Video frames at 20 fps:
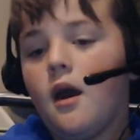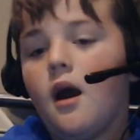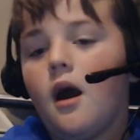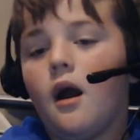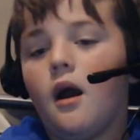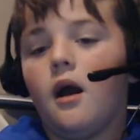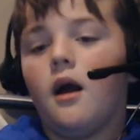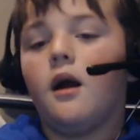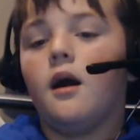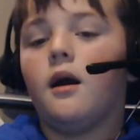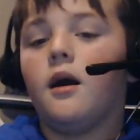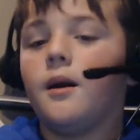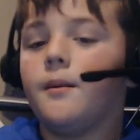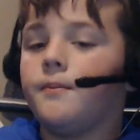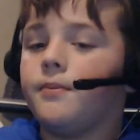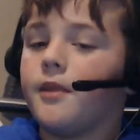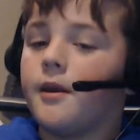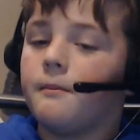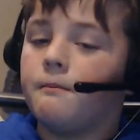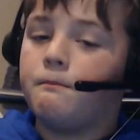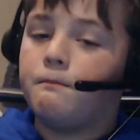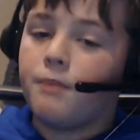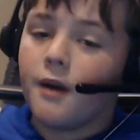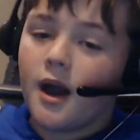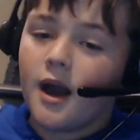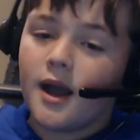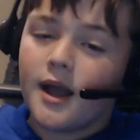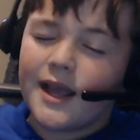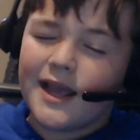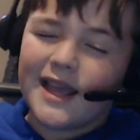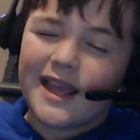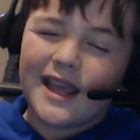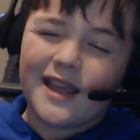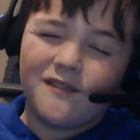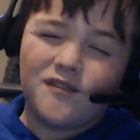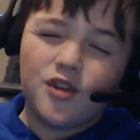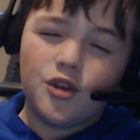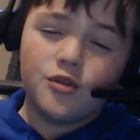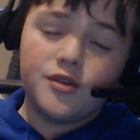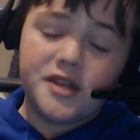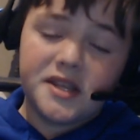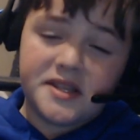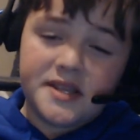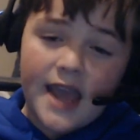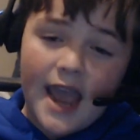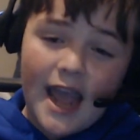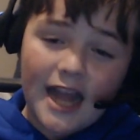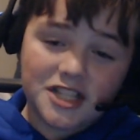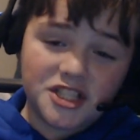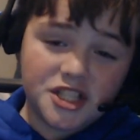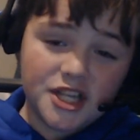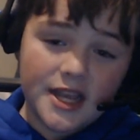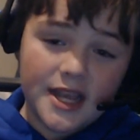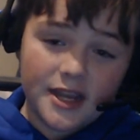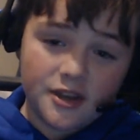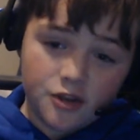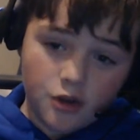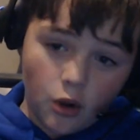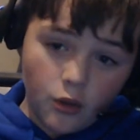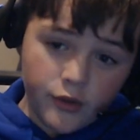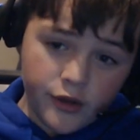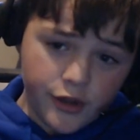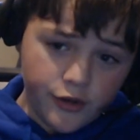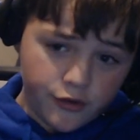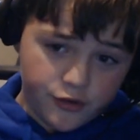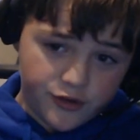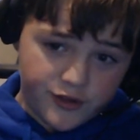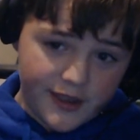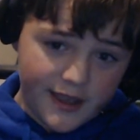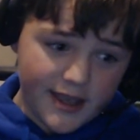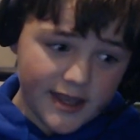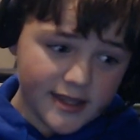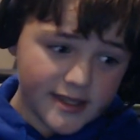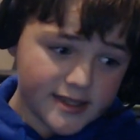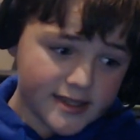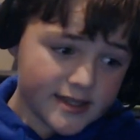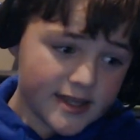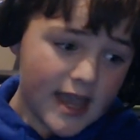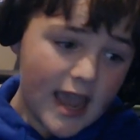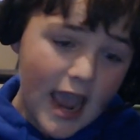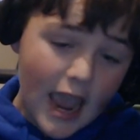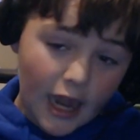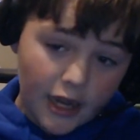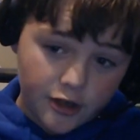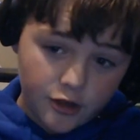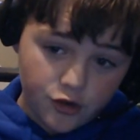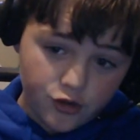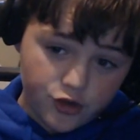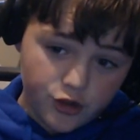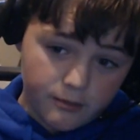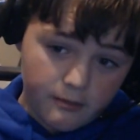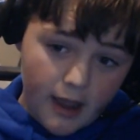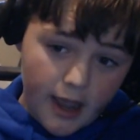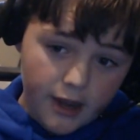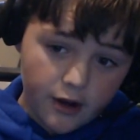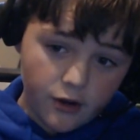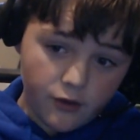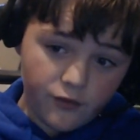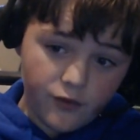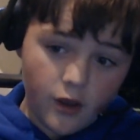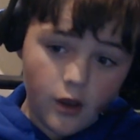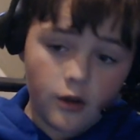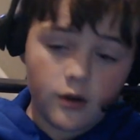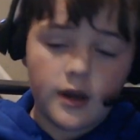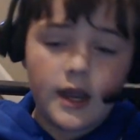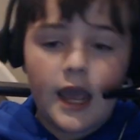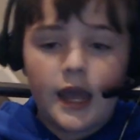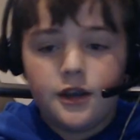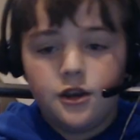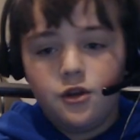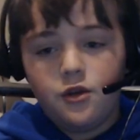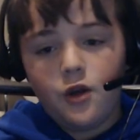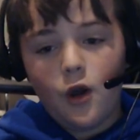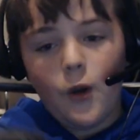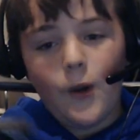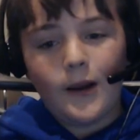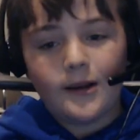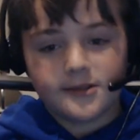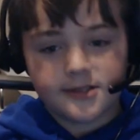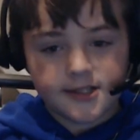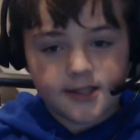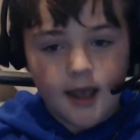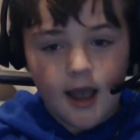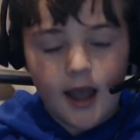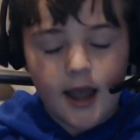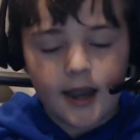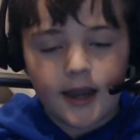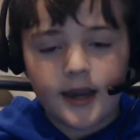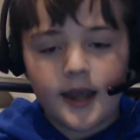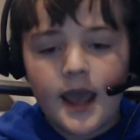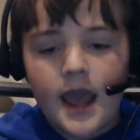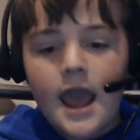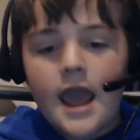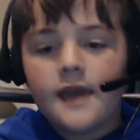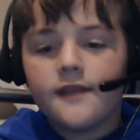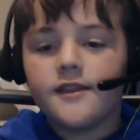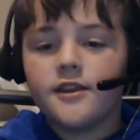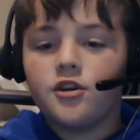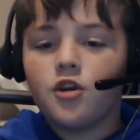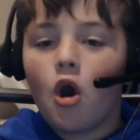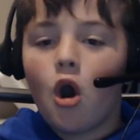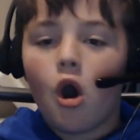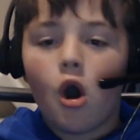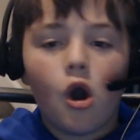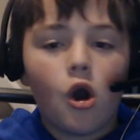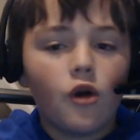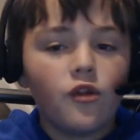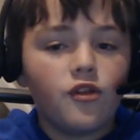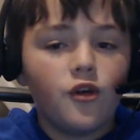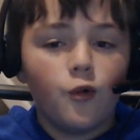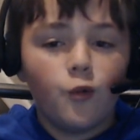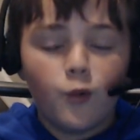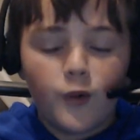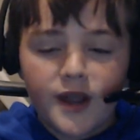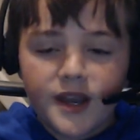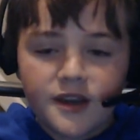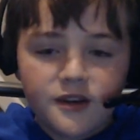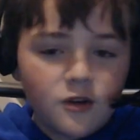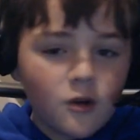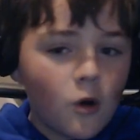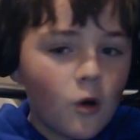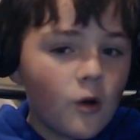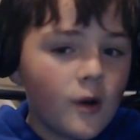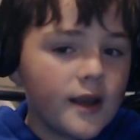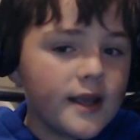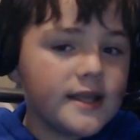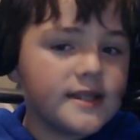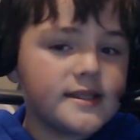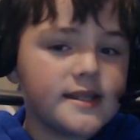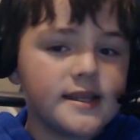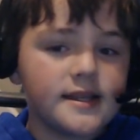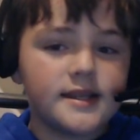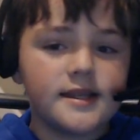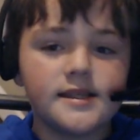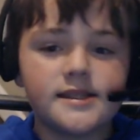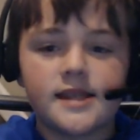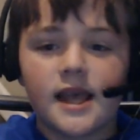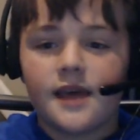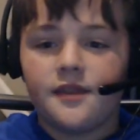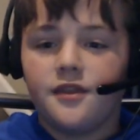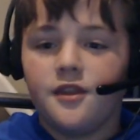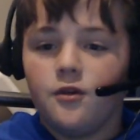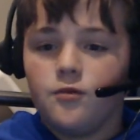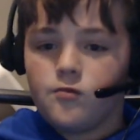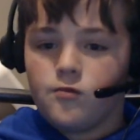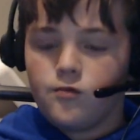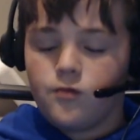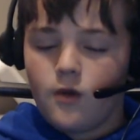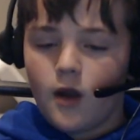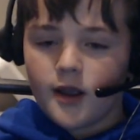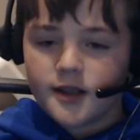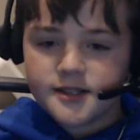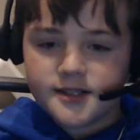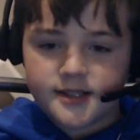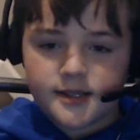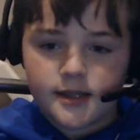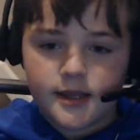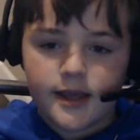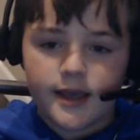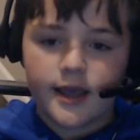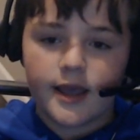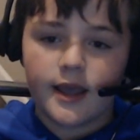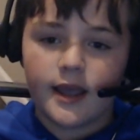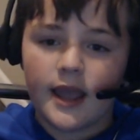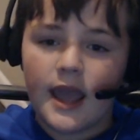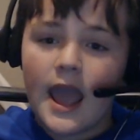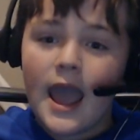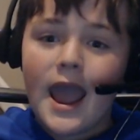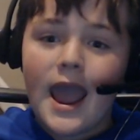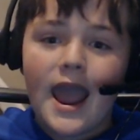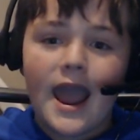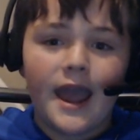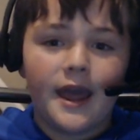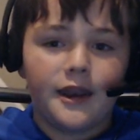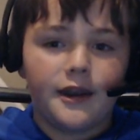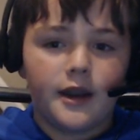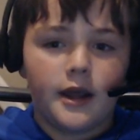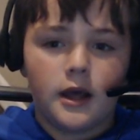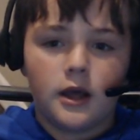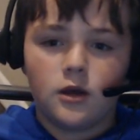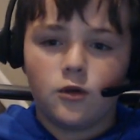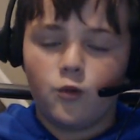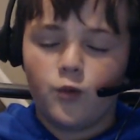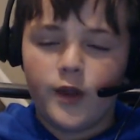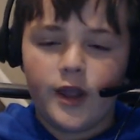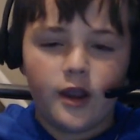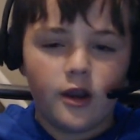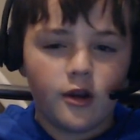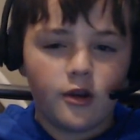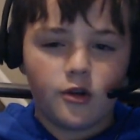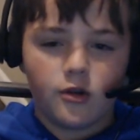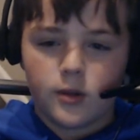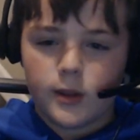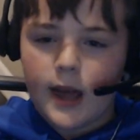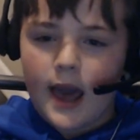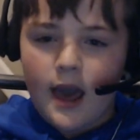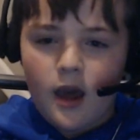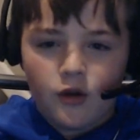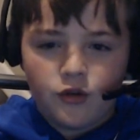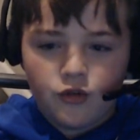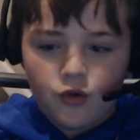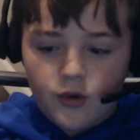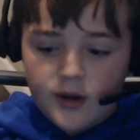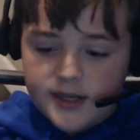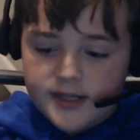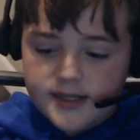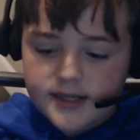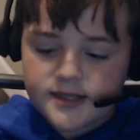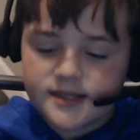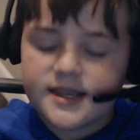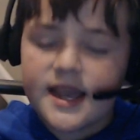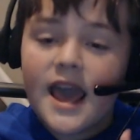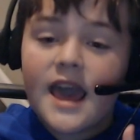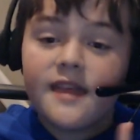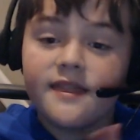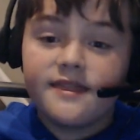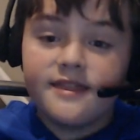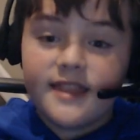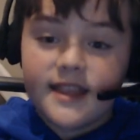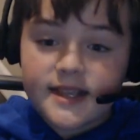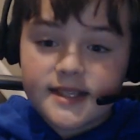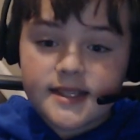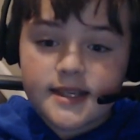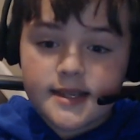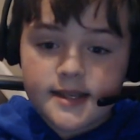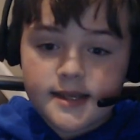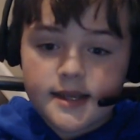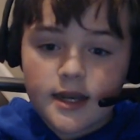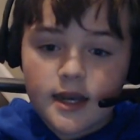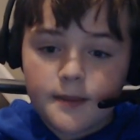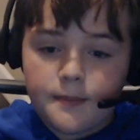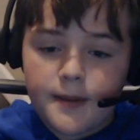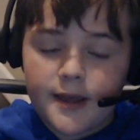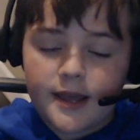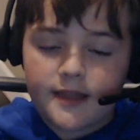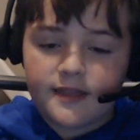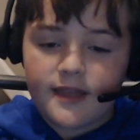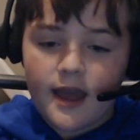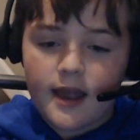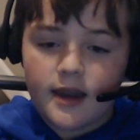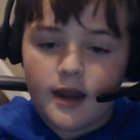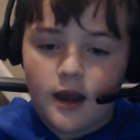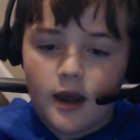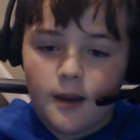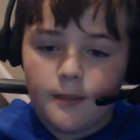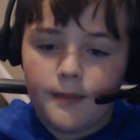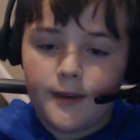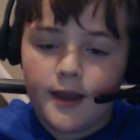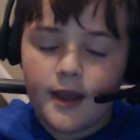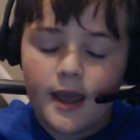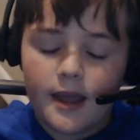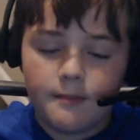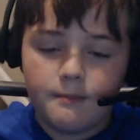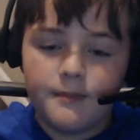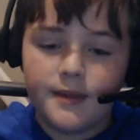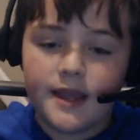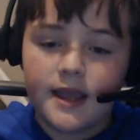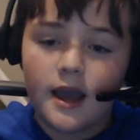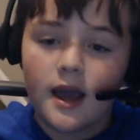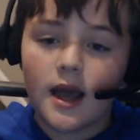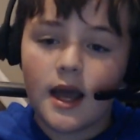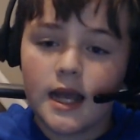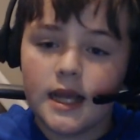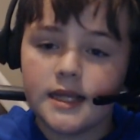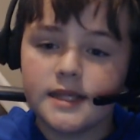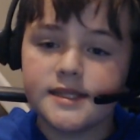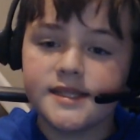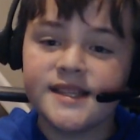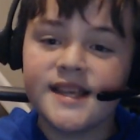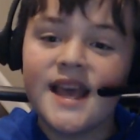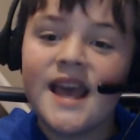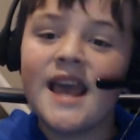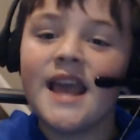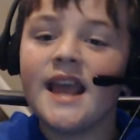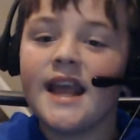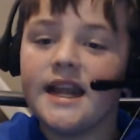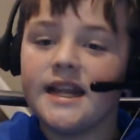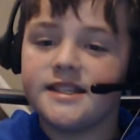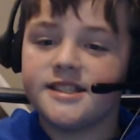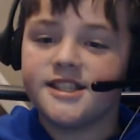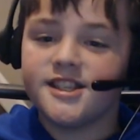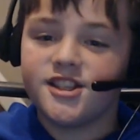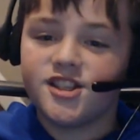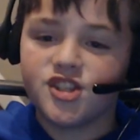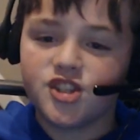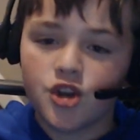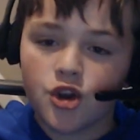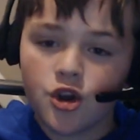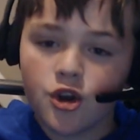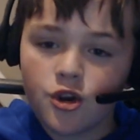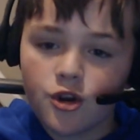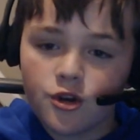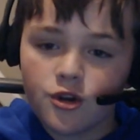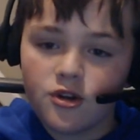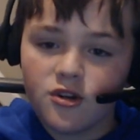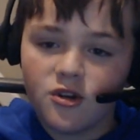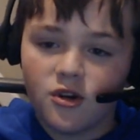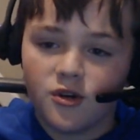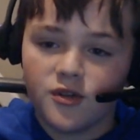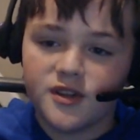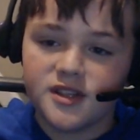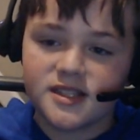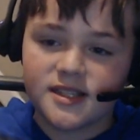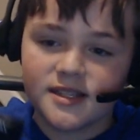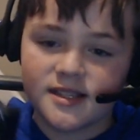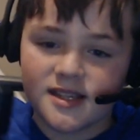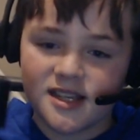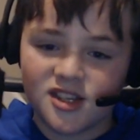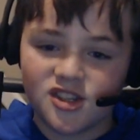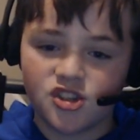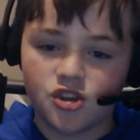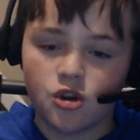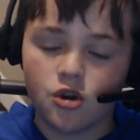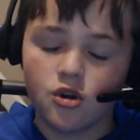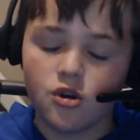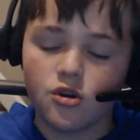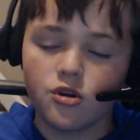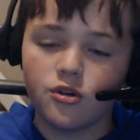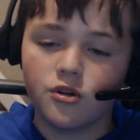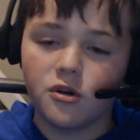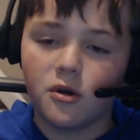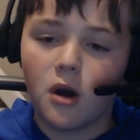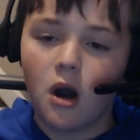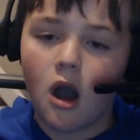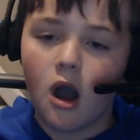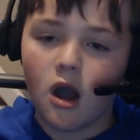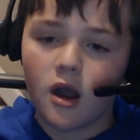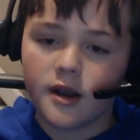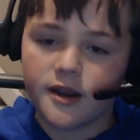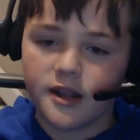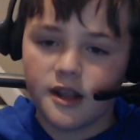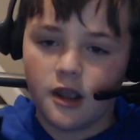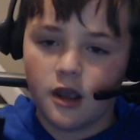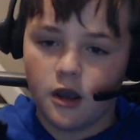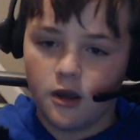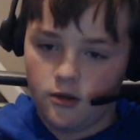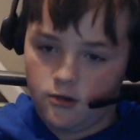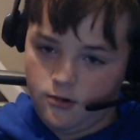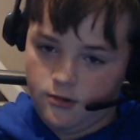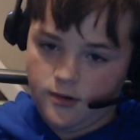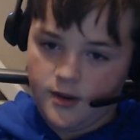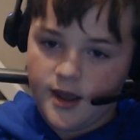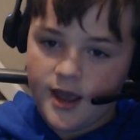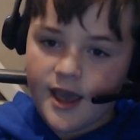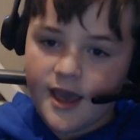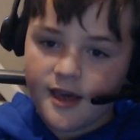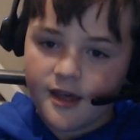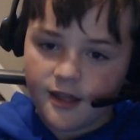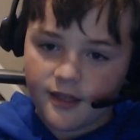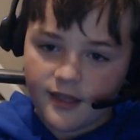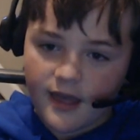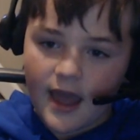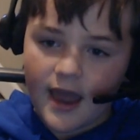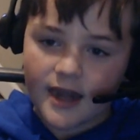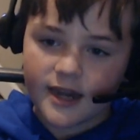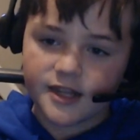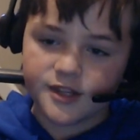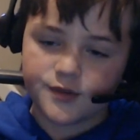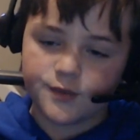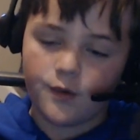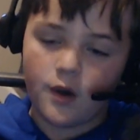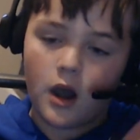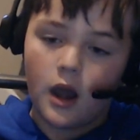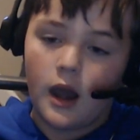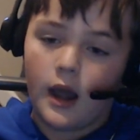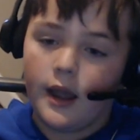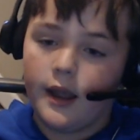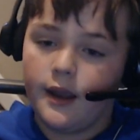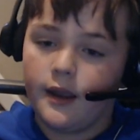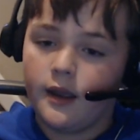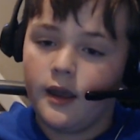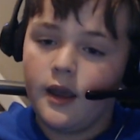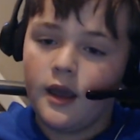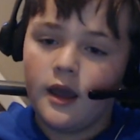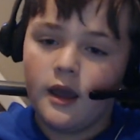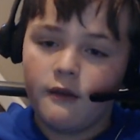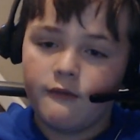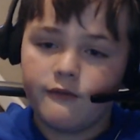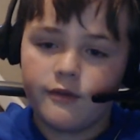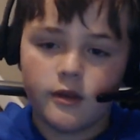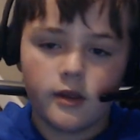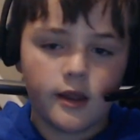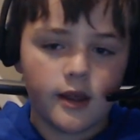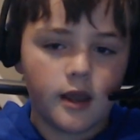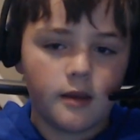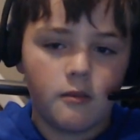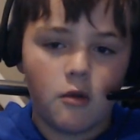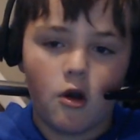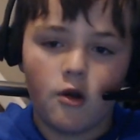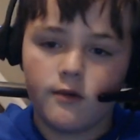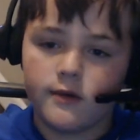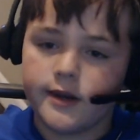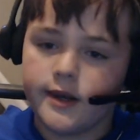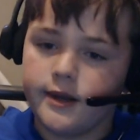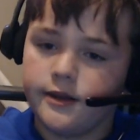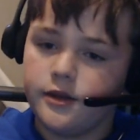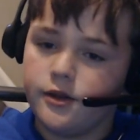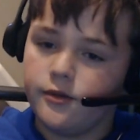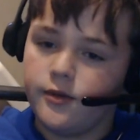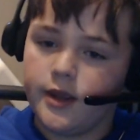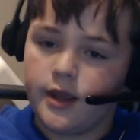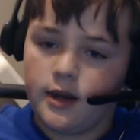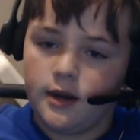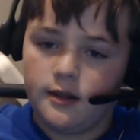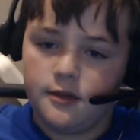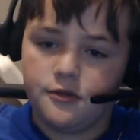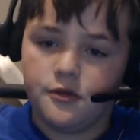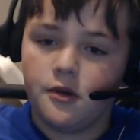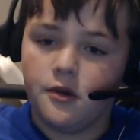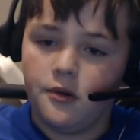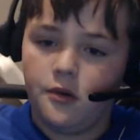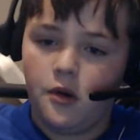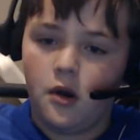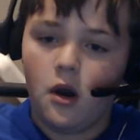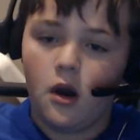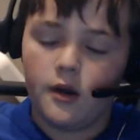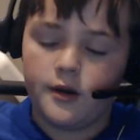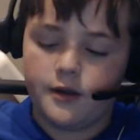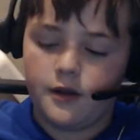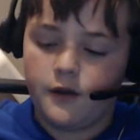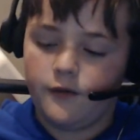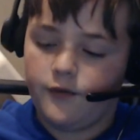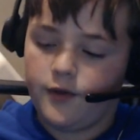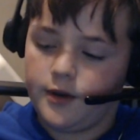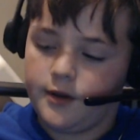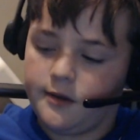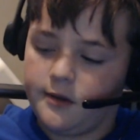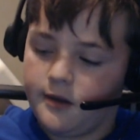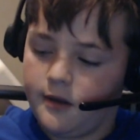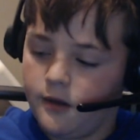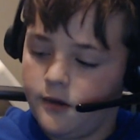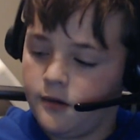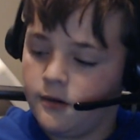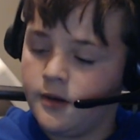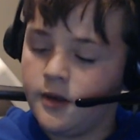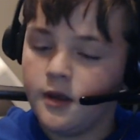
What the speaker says: But if you detach it and don't use this and use the microphone and you go outside, then all the wind noises and the rustling and weird or loud noises, this is going to pick that up. And because it's internal, this is internal audio. That is why. I feel like I'm already doing an internal audio video.